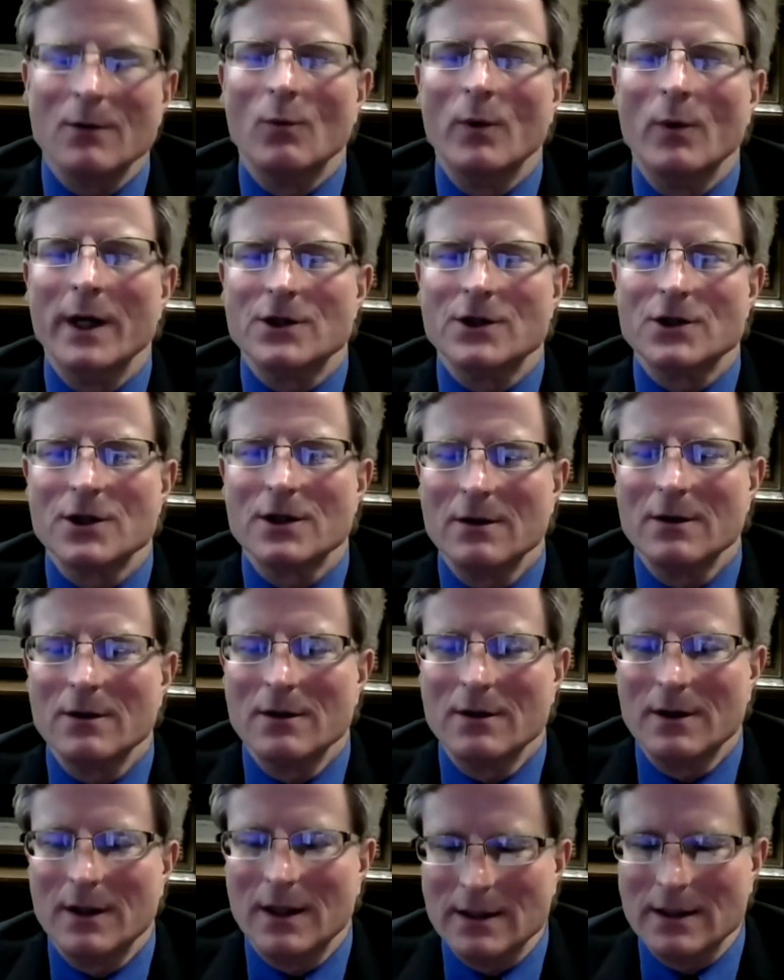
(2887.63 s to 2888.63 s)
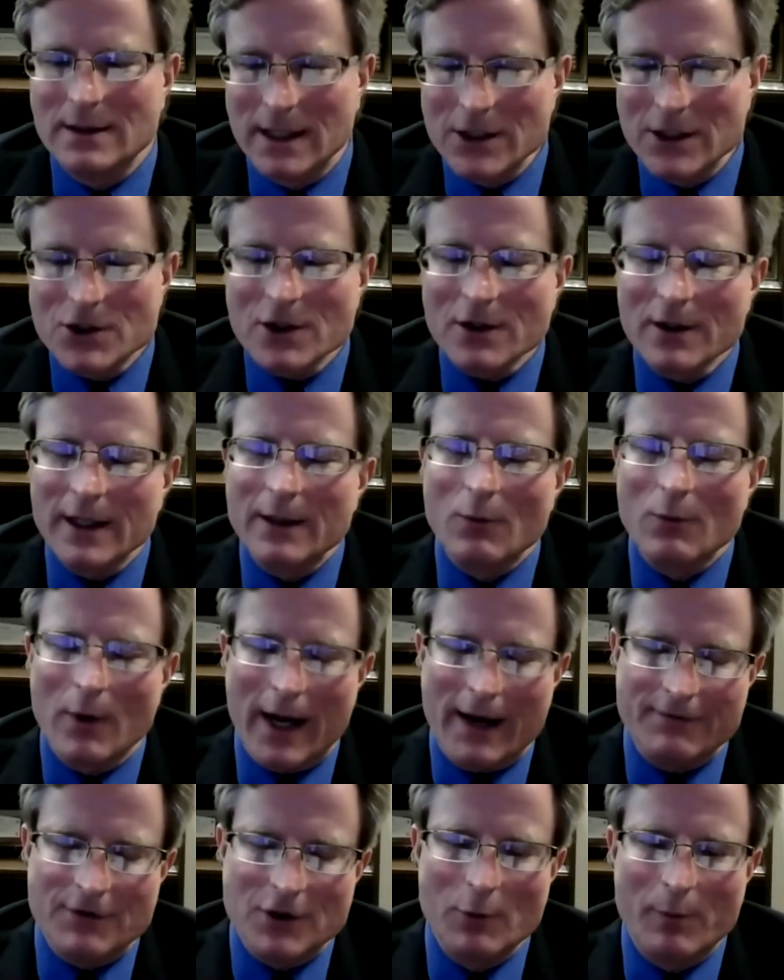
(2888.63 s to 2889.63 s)
which digitally will
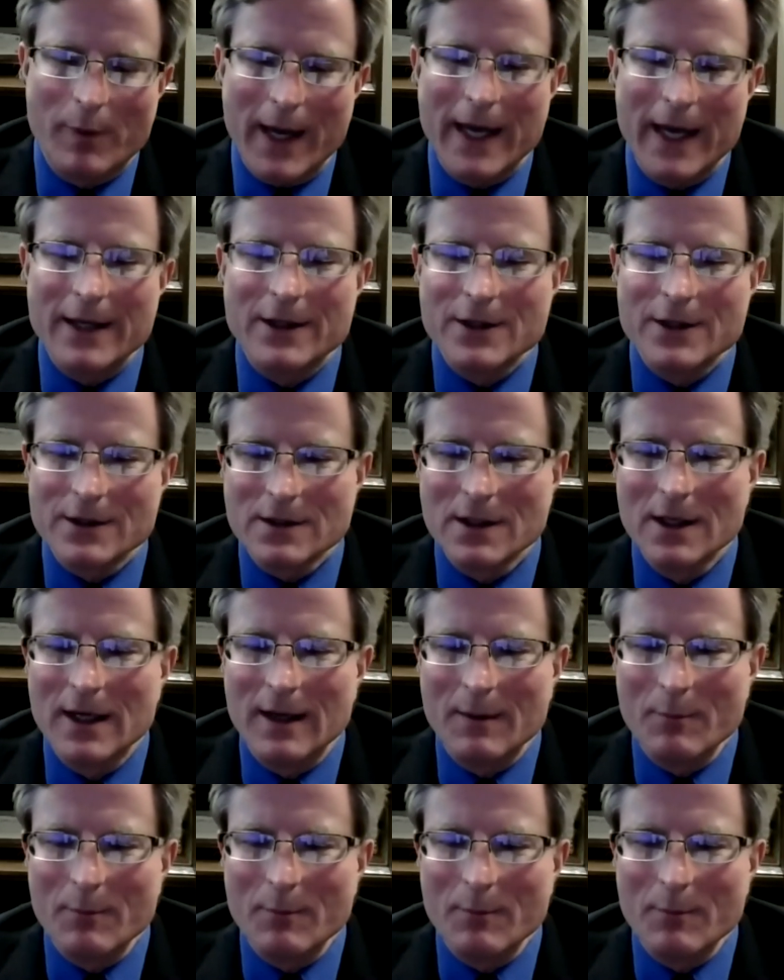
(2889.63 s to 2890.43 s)
have 2 pages,